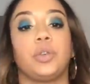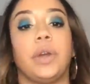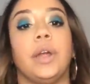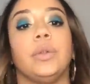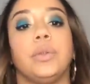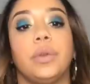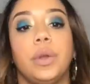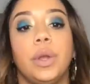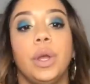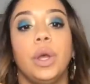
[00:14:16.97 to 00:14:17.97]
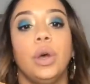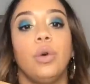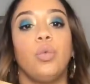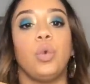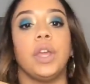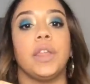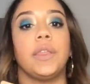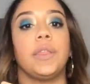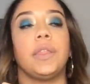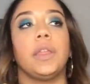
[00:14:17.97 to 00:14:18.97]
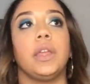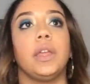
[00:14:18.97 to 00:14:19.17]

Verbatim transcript: ground with